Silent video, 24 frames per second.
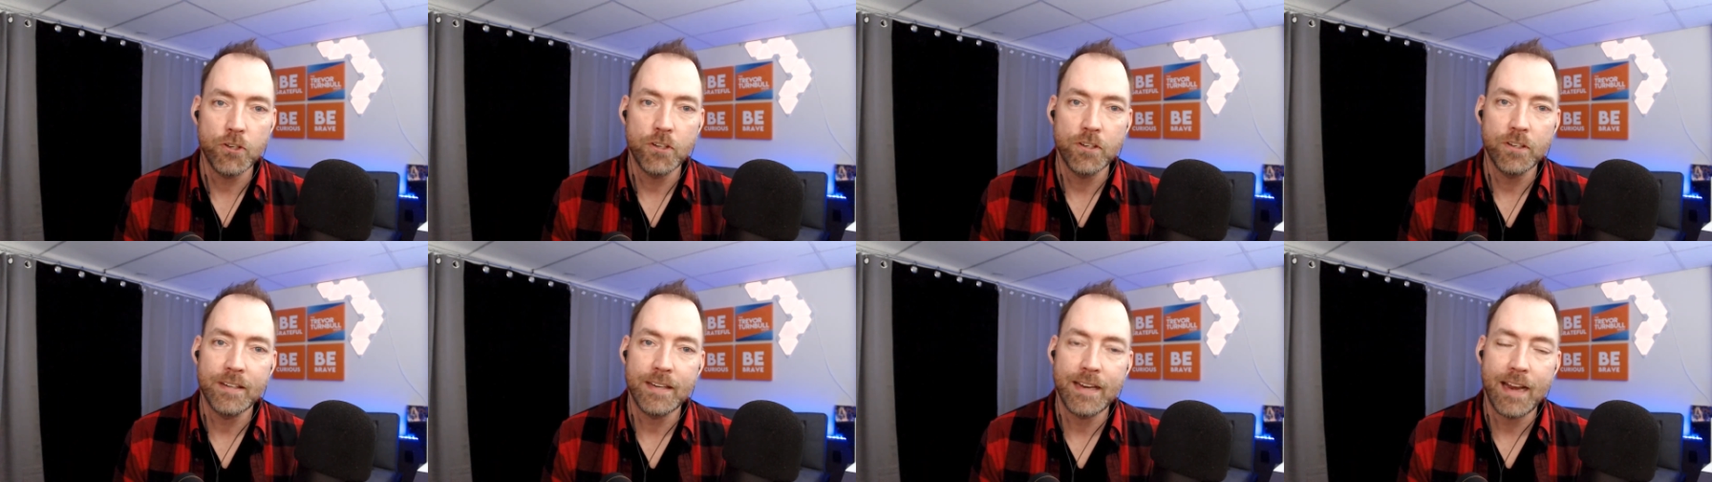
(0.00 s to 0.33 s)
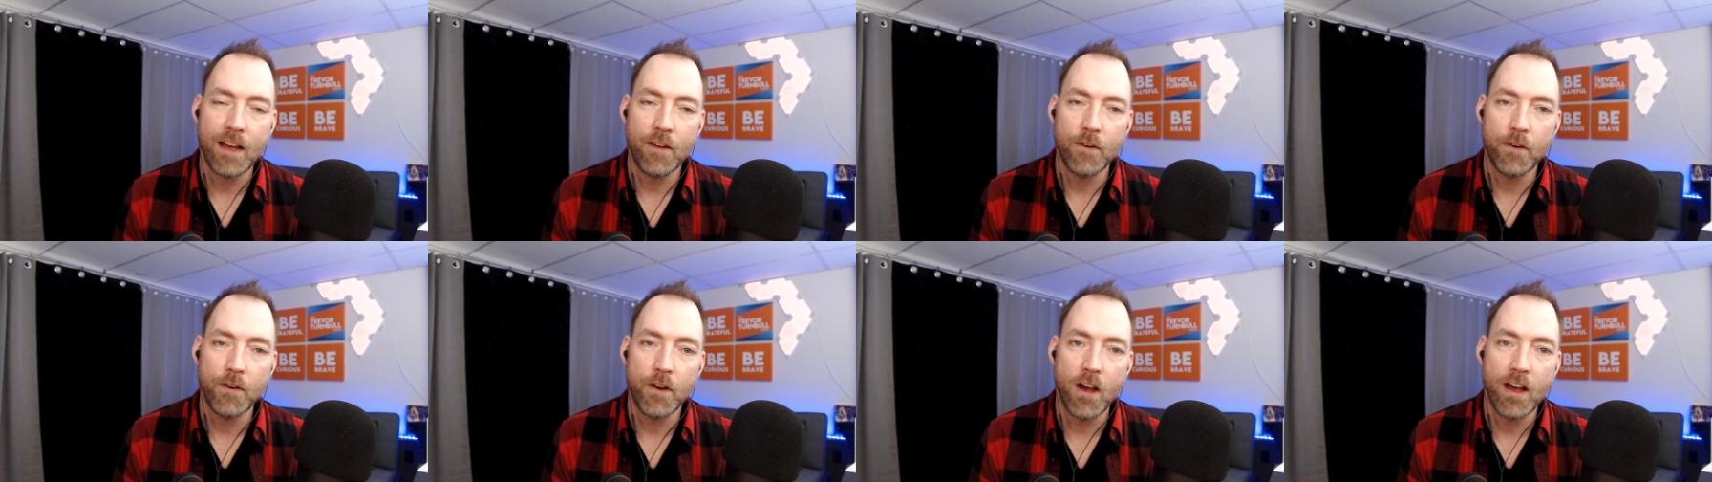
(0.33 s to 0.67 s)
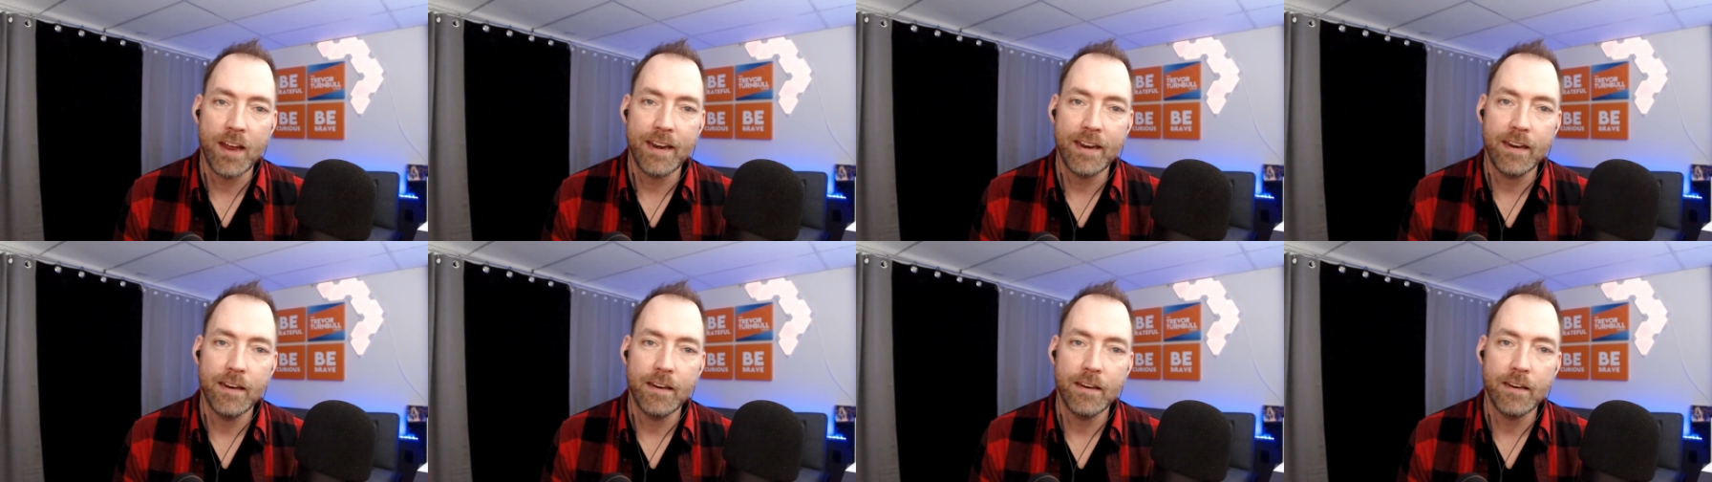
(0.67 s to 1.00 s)
Now, not
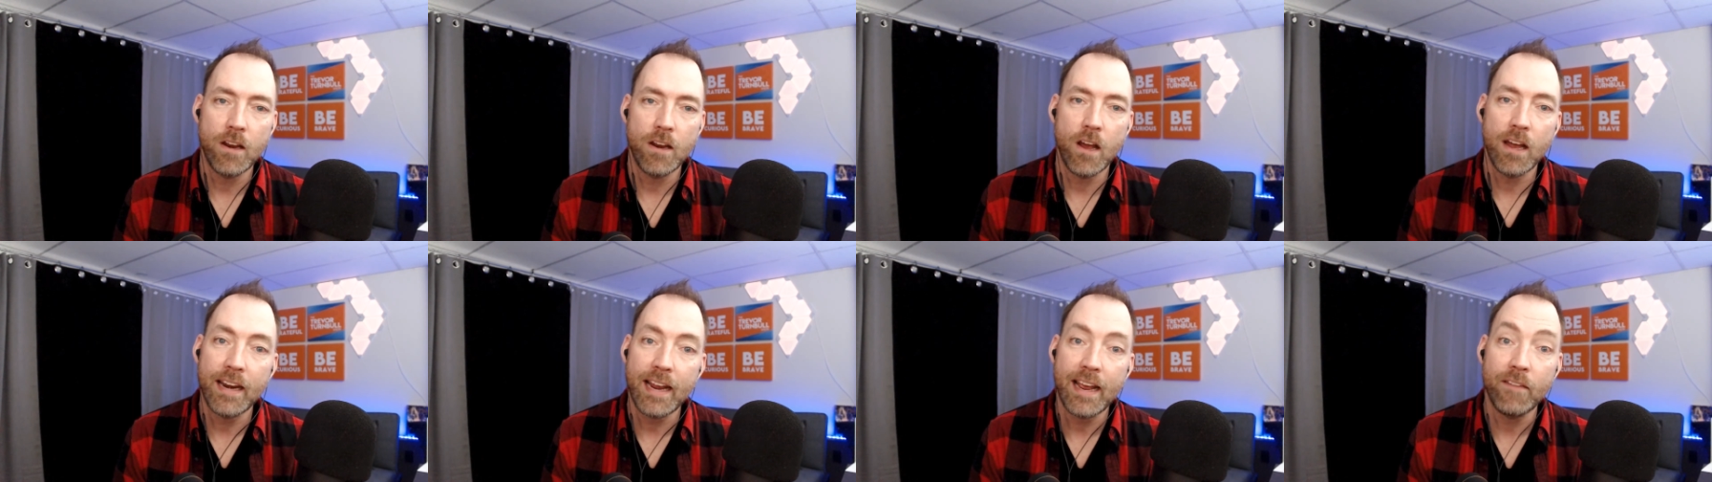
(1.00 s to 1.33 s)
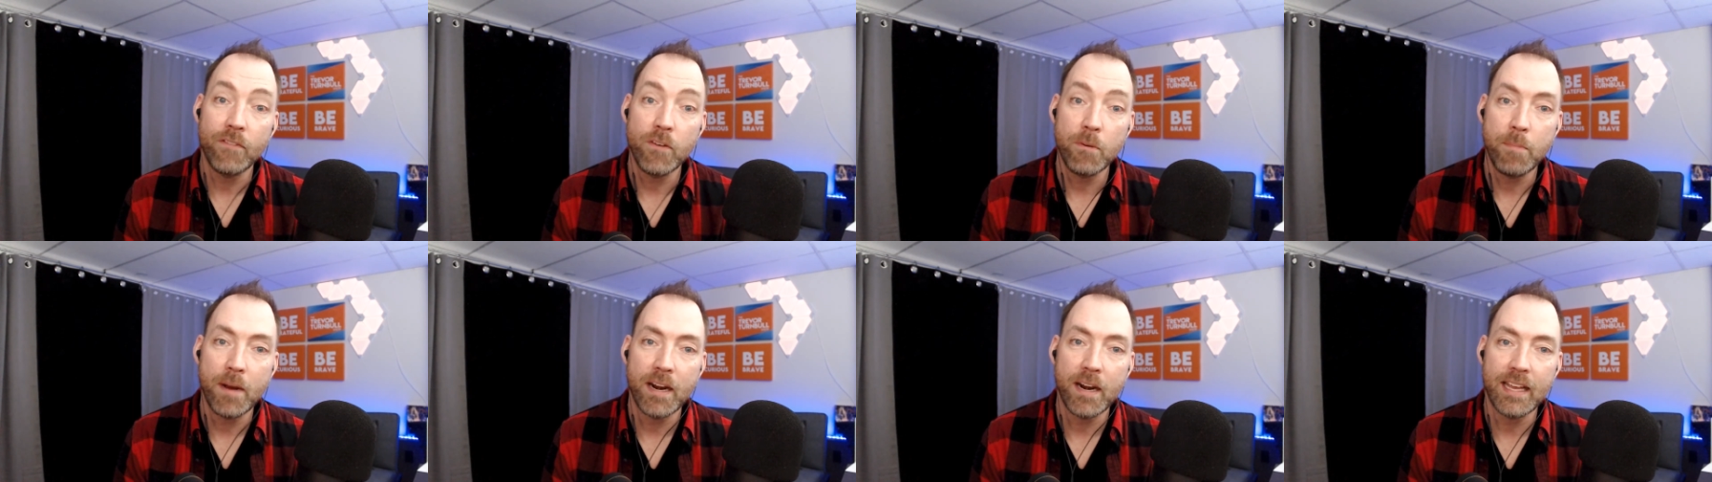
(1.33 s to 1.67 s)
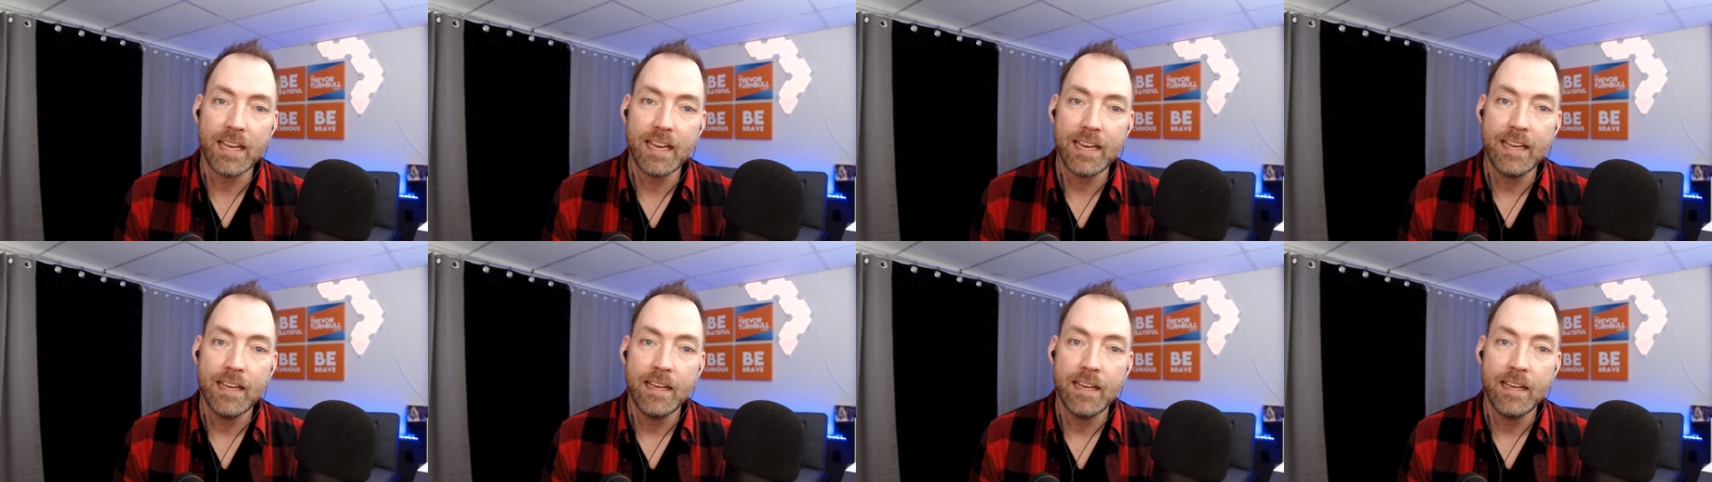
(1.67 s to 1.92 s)
everybody